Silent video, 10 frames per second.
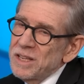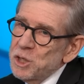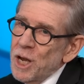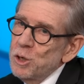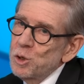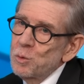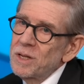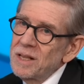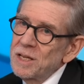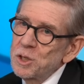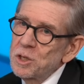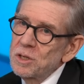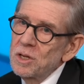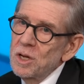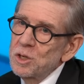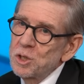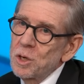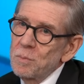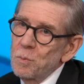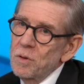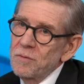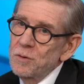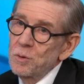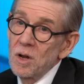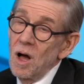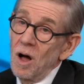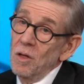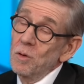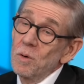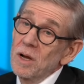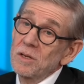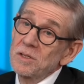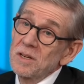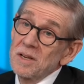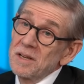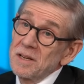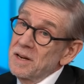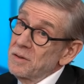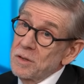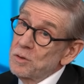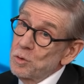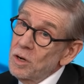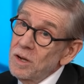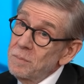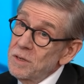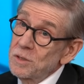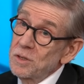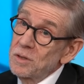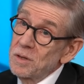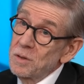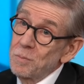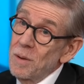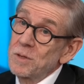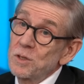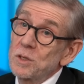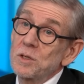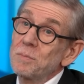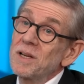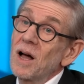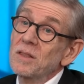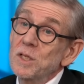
change your relationship with food. Otherwise, you know, the drug companies, the premise is to be on